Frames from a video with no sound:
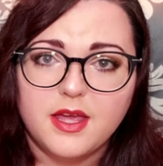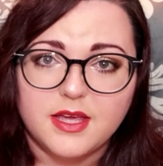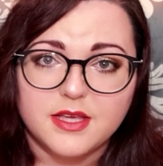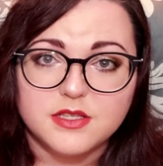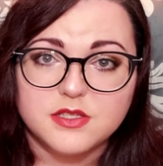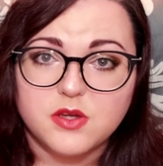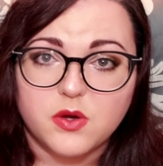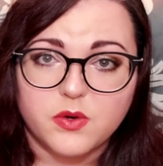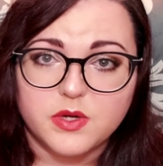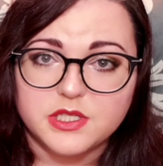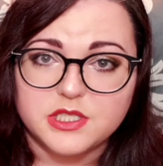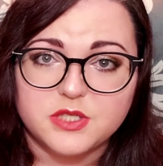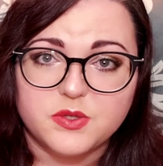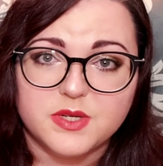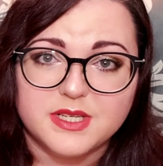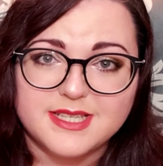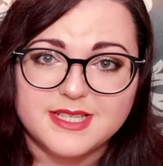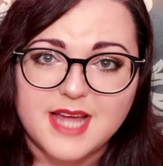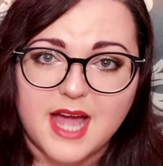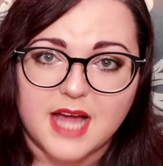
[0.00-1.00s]
is going to
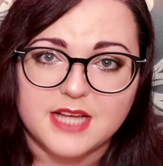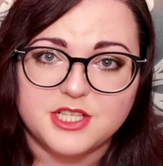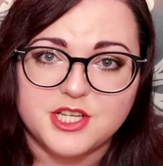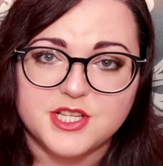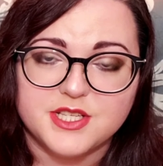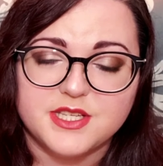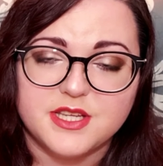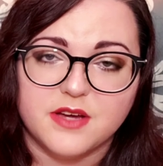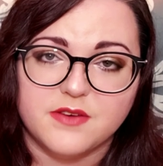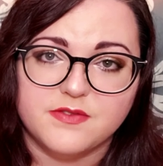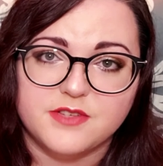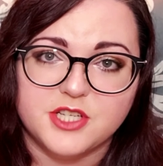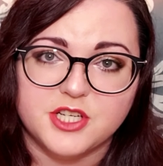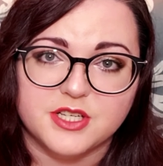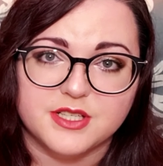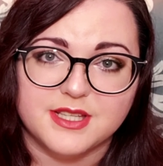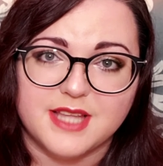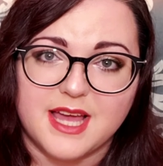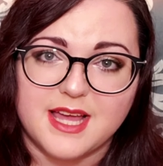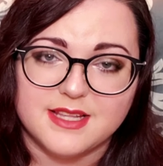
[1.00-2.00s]
attach itself to
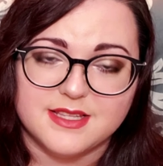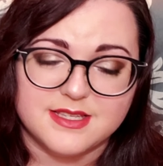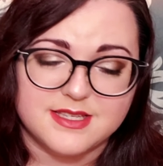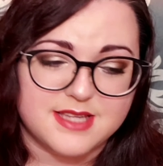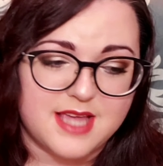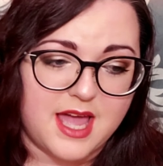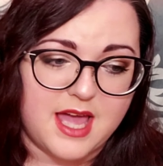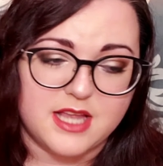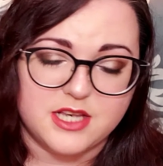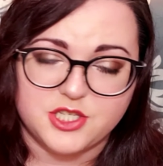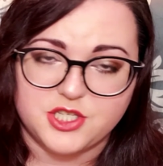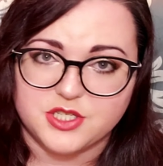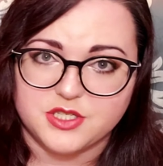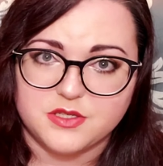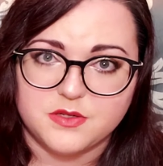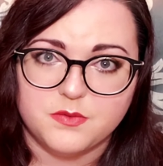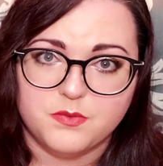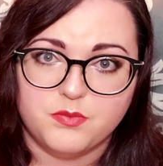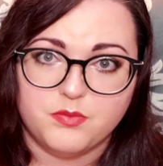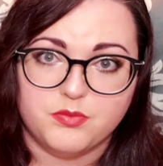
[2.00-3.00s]
your lens and
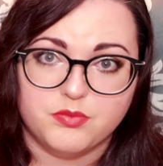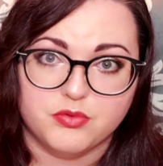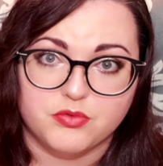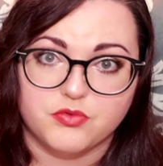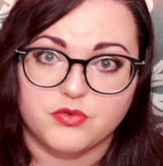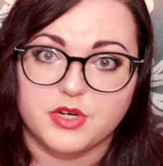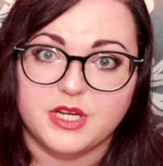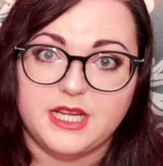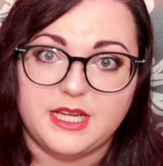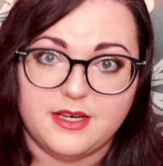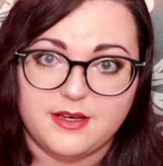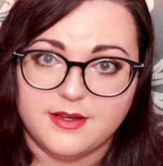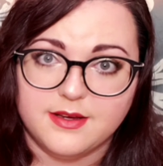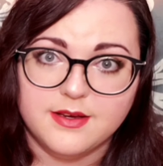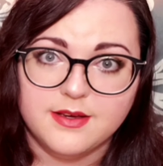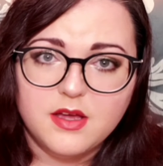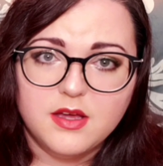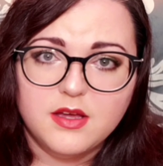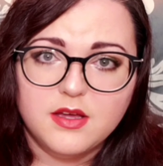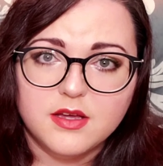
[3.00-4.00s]
just breed.
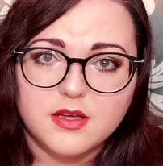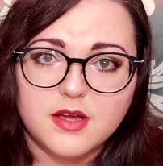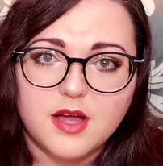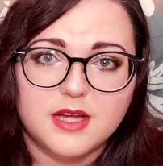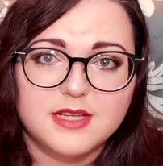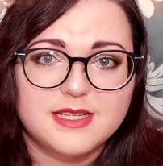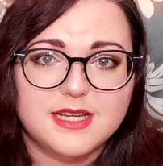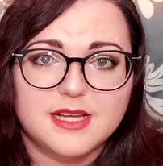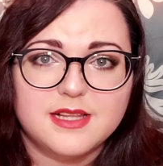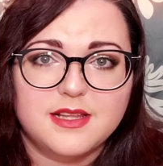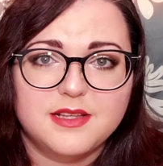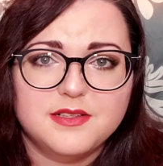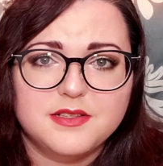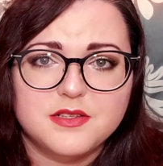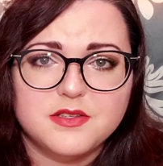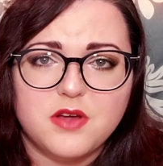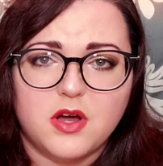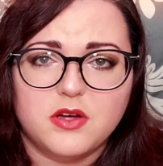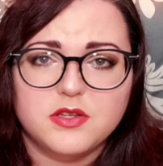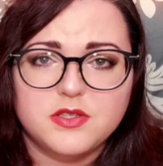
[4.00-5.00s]
Contact
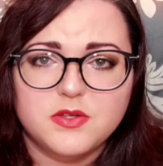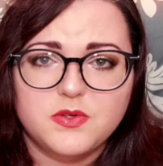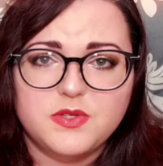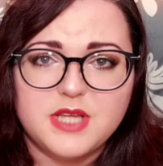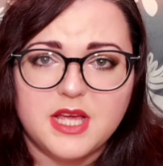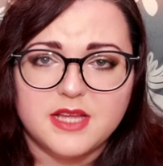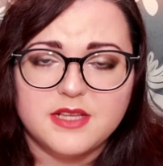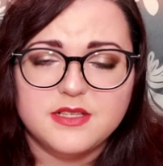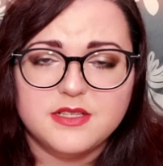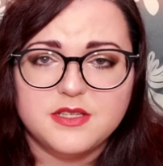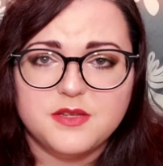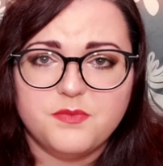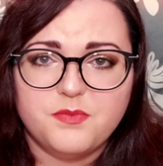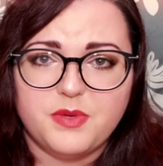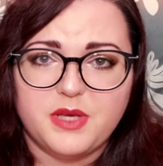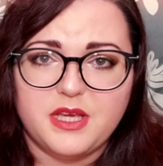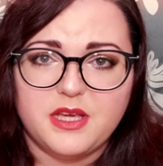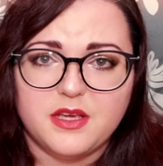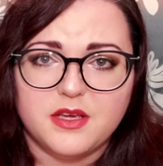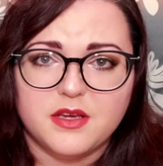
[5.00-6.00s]
lenses also tend to
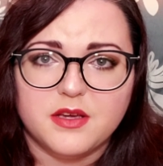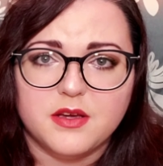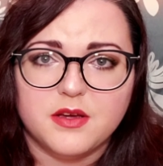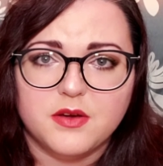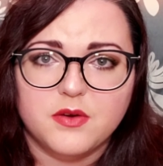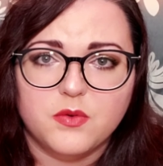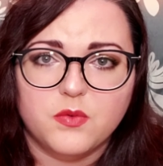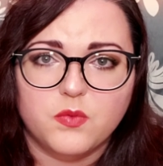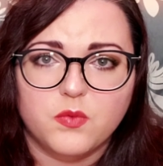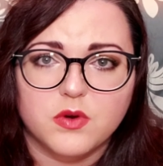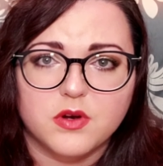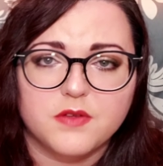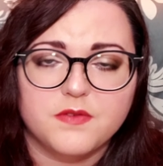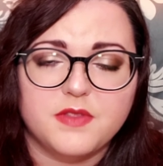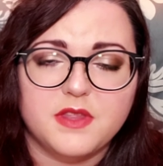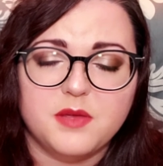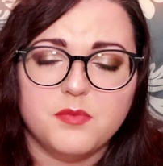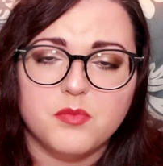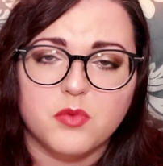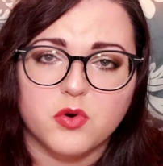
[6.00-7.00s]
be one of
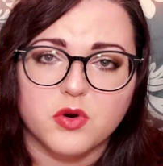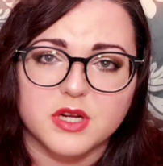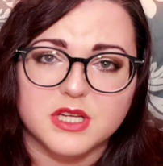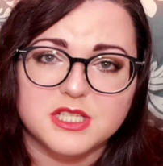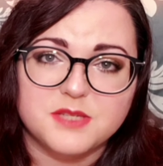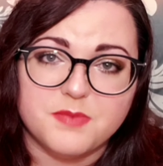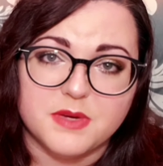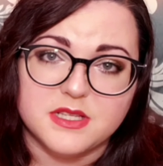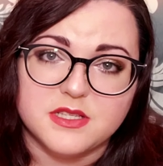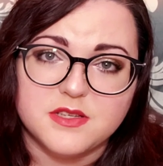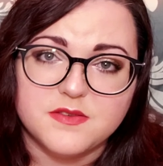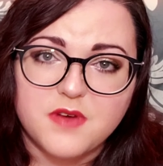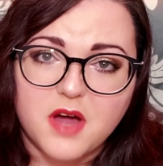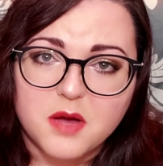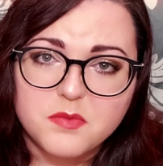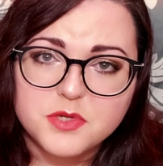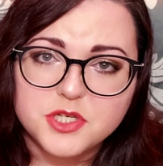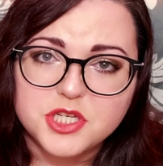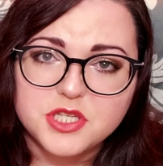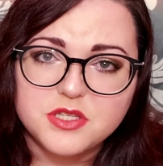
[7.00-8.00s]
the more expensive
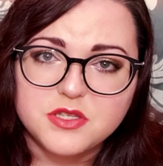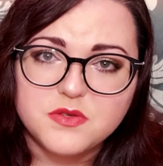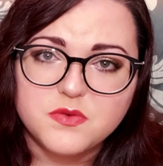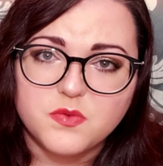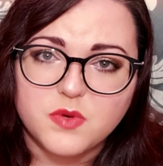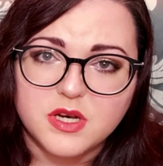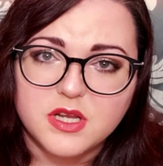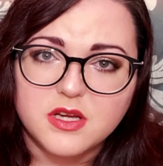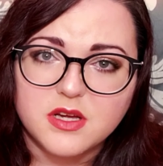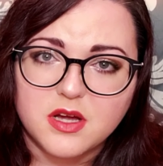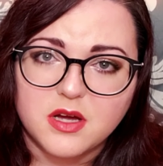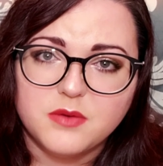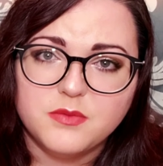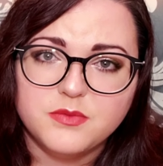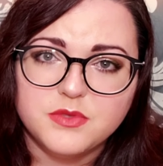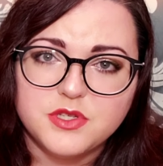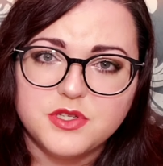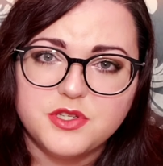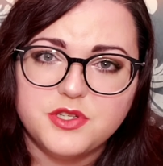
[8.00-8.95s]
options when it comes